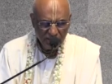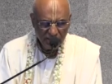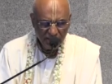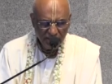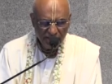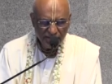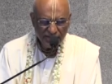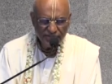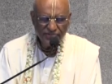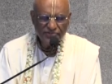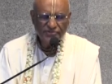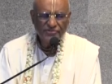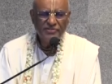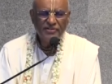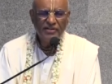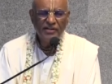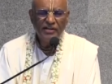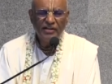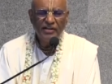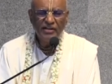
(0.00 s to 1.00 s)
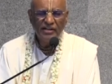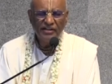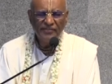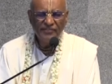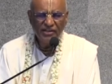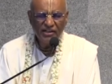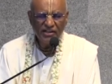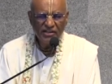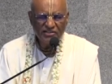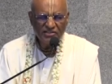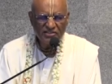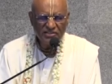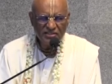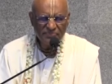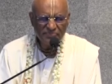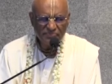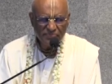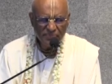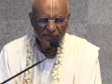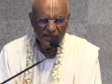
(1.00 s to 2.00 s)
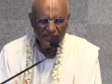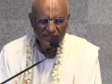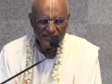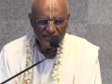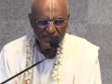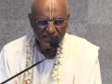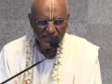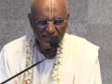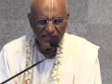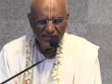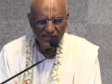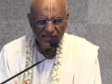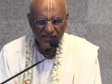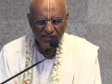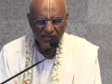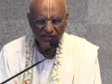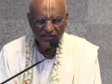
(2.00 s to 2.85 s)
is giving us the basic